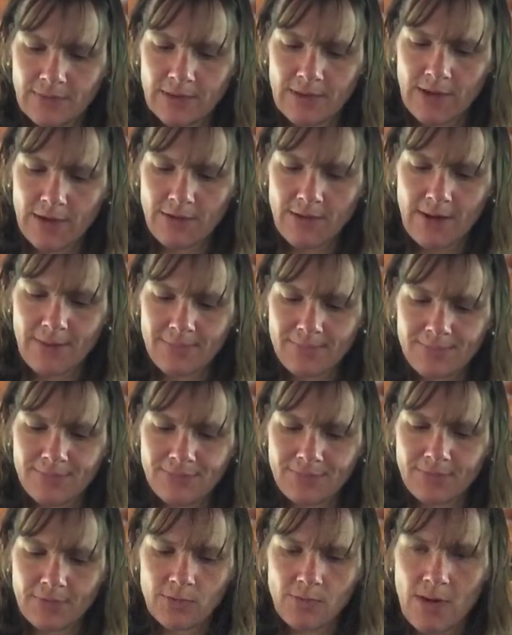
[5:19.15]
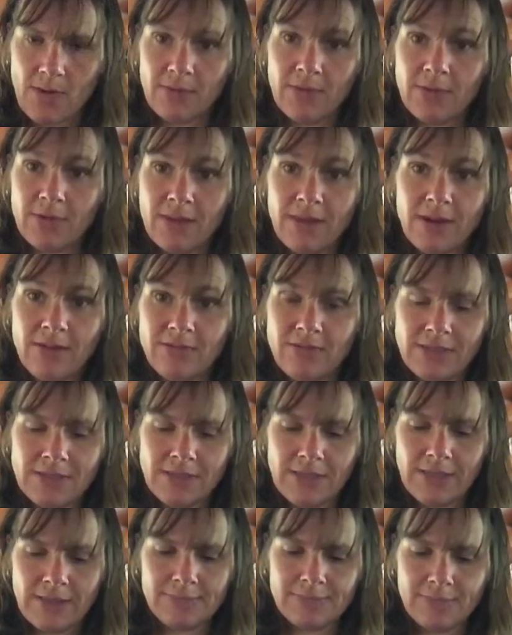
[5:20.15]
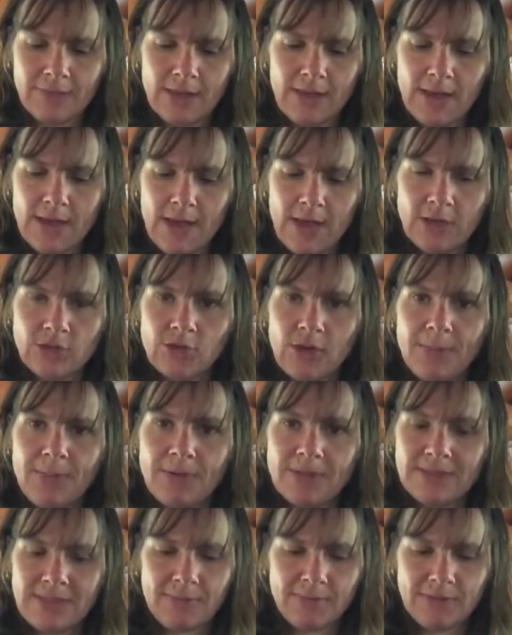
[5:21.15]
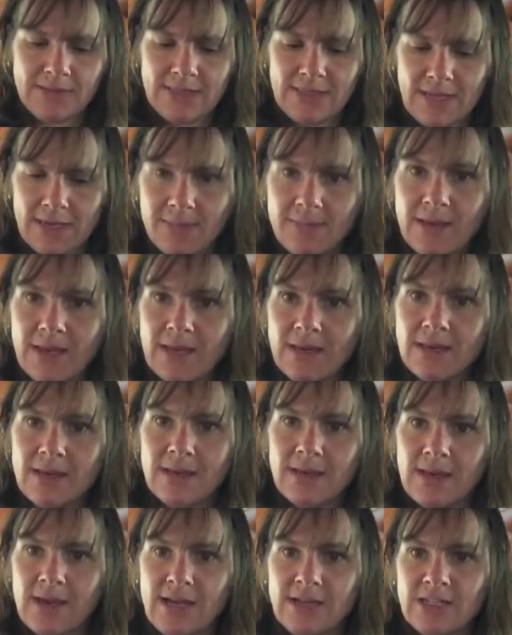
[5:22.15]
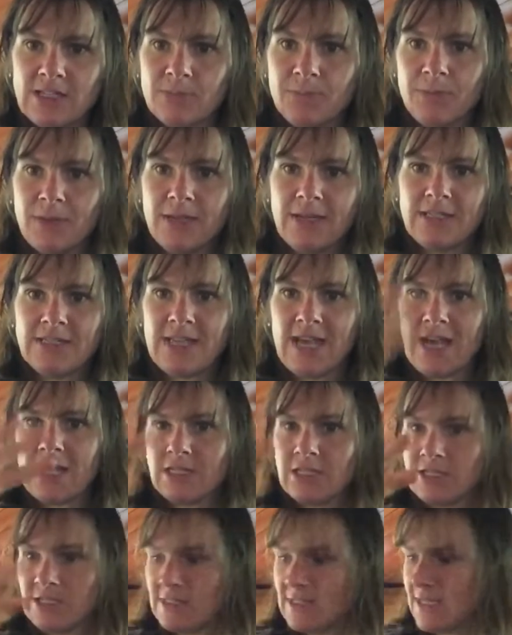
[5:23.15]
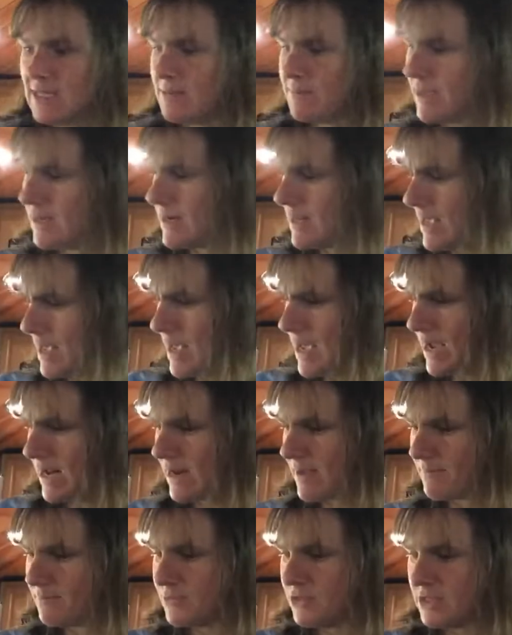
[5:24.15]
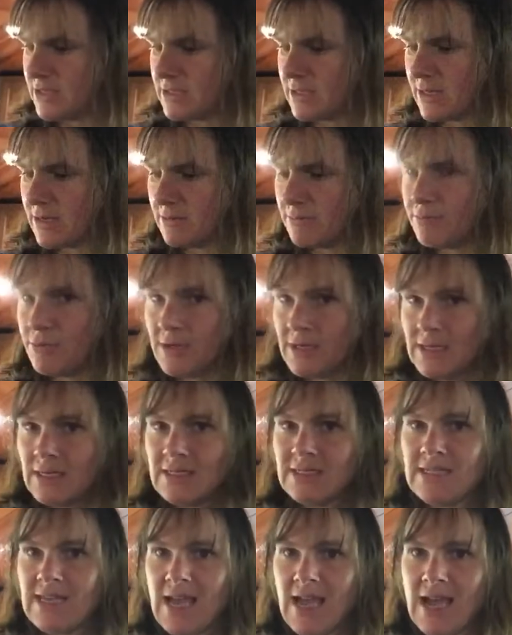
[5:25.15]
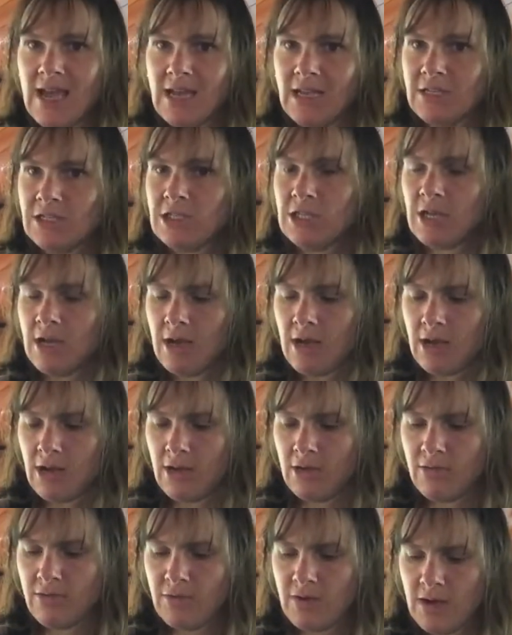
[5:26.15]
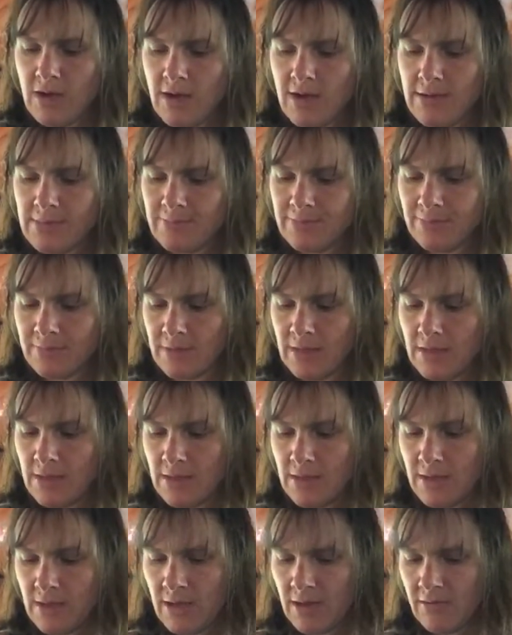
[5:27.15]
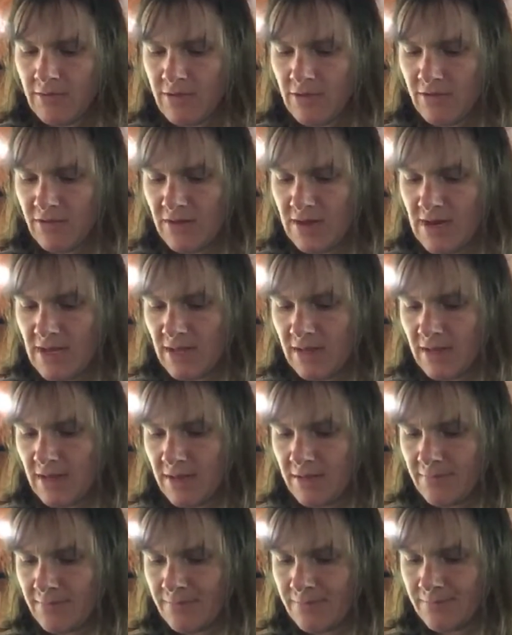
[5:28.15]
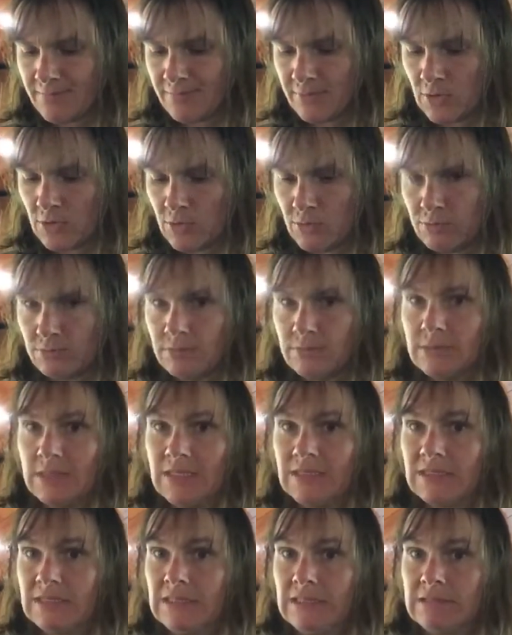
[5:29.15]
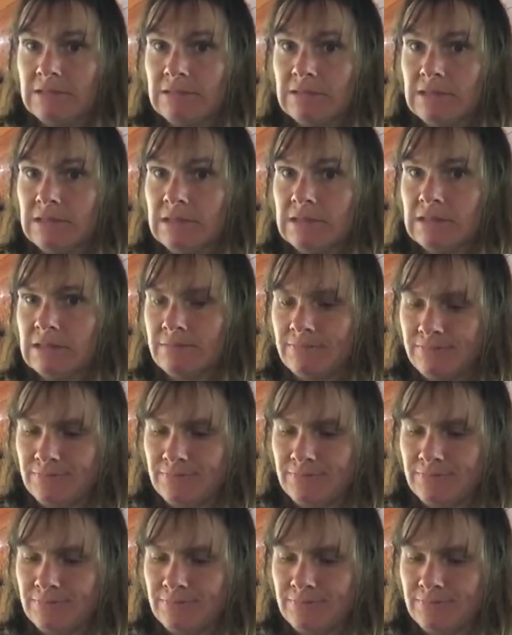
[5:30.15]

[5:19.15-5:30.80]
All right, while we were there visiting. So I put some cinnamon. I just put a dash of cinnamon, and I'm just gonna put a dash of the vanilla. Ooh, that's a lot of vanilla.